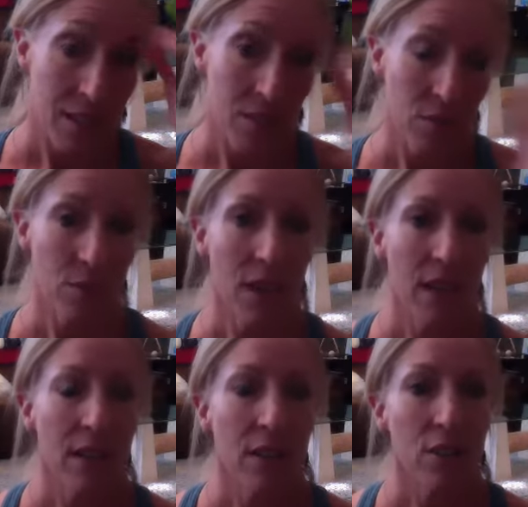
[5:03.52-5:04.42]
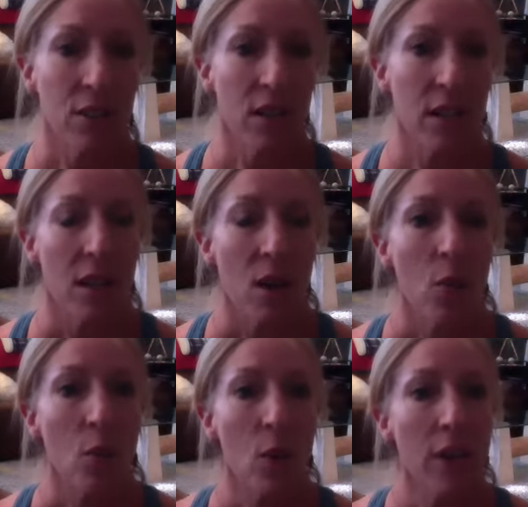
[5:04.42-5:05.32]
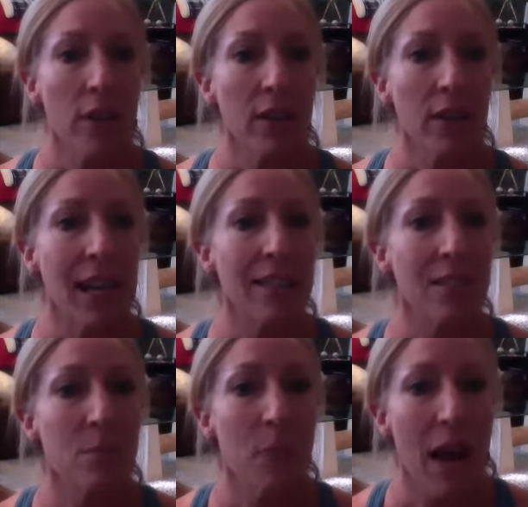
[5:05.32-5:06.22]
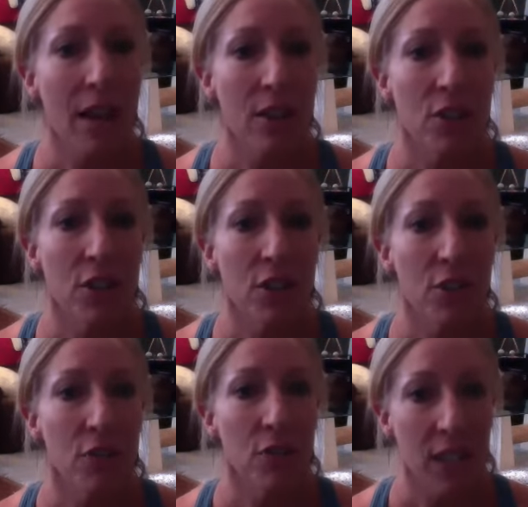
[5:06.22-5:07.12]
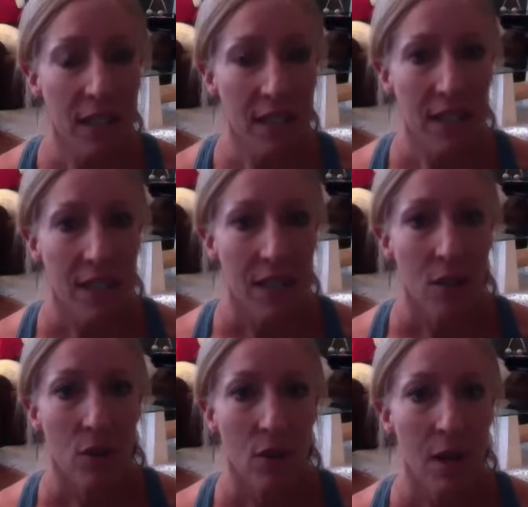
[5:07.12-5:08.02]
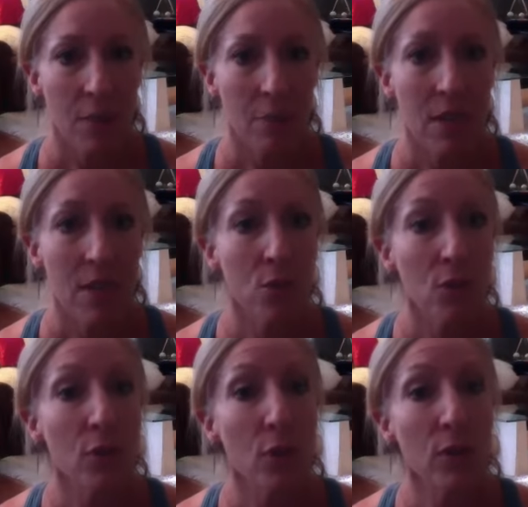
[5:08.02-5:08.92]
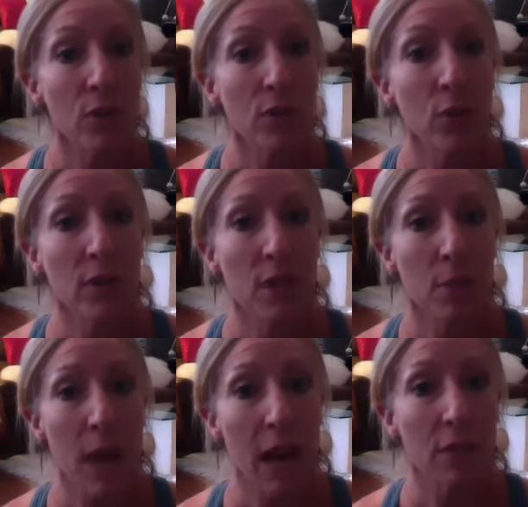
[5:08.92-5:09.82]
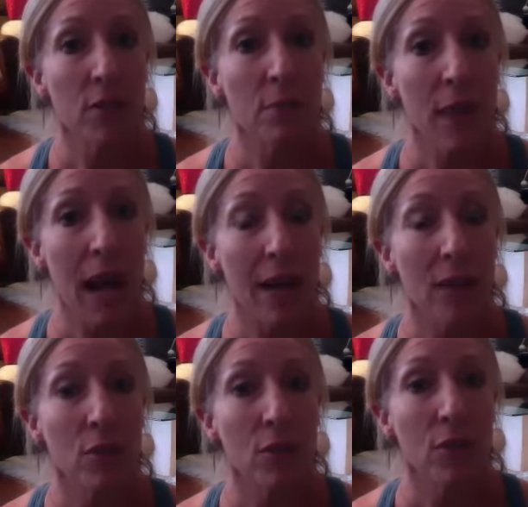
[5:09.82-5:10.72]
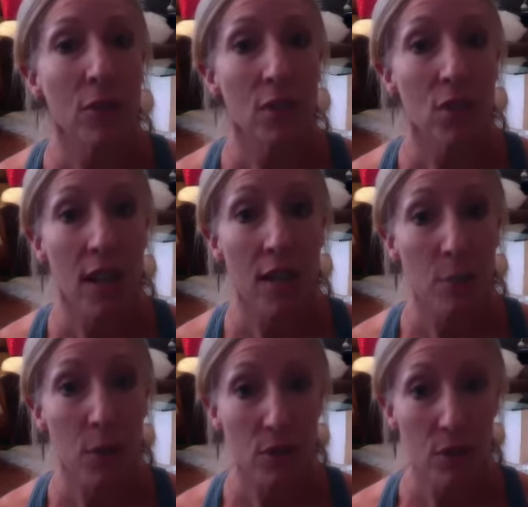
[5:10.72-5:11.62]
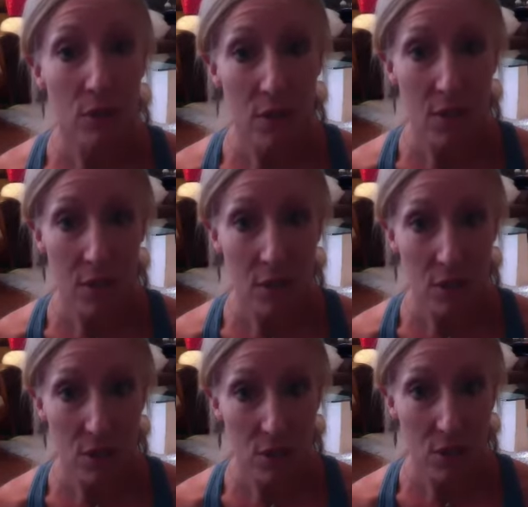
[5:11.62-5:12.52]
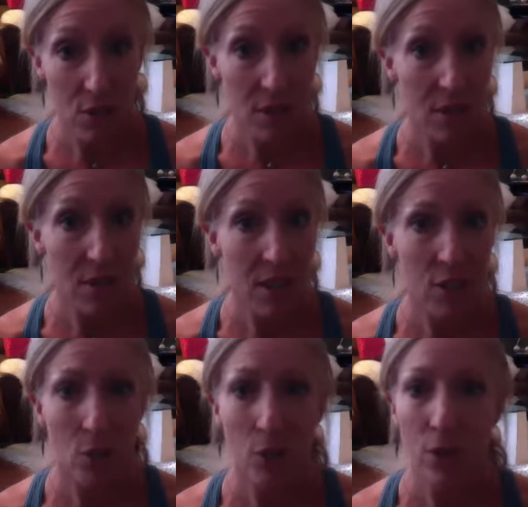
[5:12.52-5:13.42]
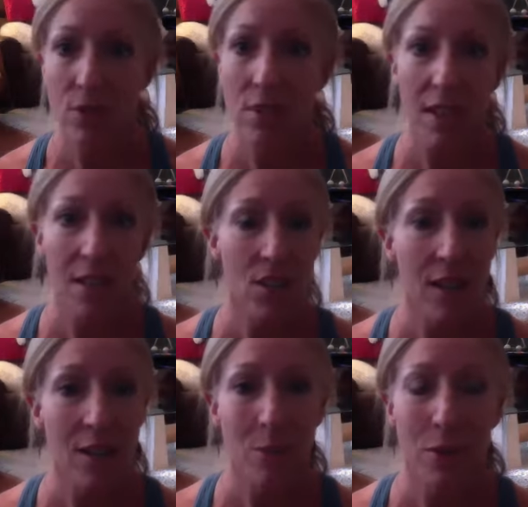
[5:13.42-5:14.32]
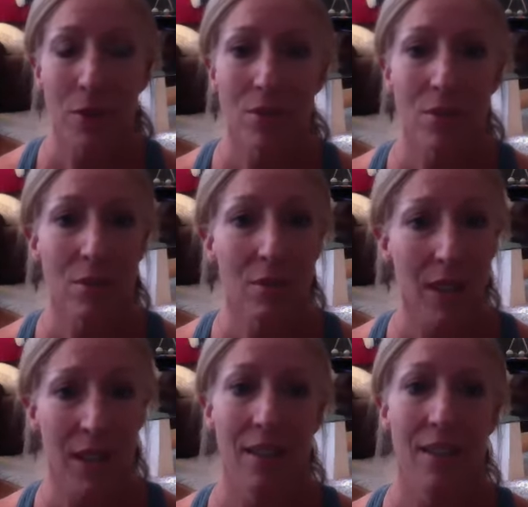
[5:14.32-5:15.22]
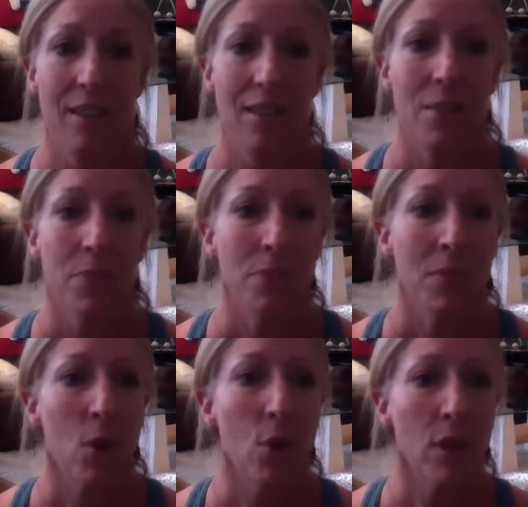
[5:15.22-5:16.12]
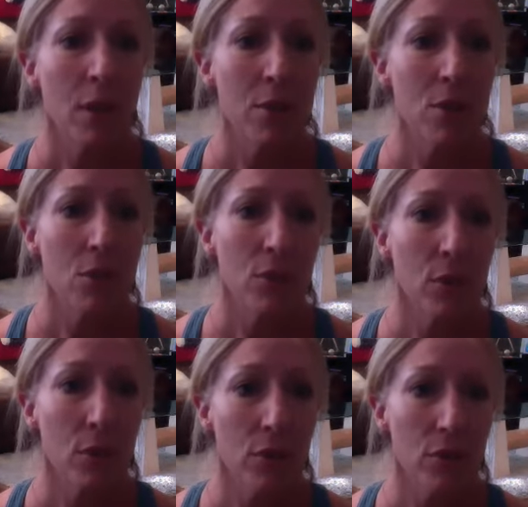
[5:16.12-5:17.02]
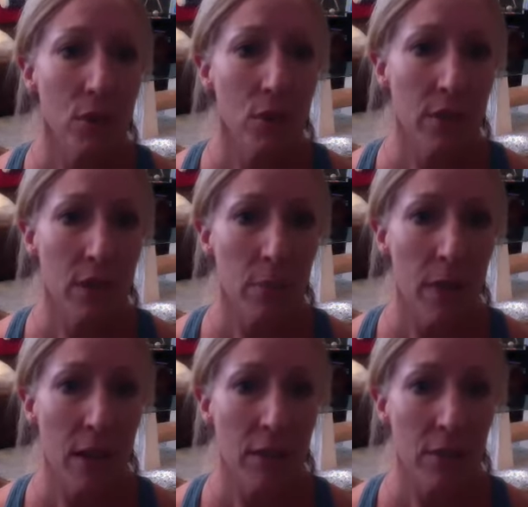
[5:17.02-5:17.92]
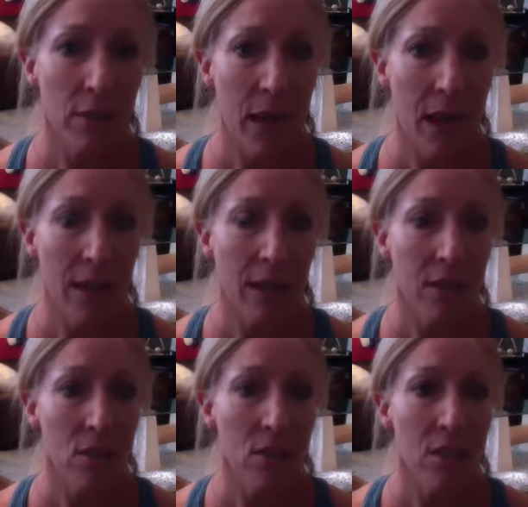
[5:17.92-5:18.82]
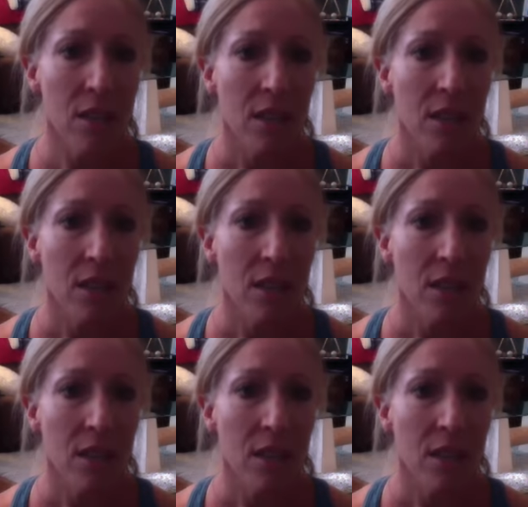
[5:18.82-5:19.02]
Right here, you're gonna walk your hands back to your feet into a forward fold at the back of your mat. Or if you're in child's pose, you'll just tuck your toes and yeah, or you stay in child's pose, great. Or come into a forward fold at the back of your mat and just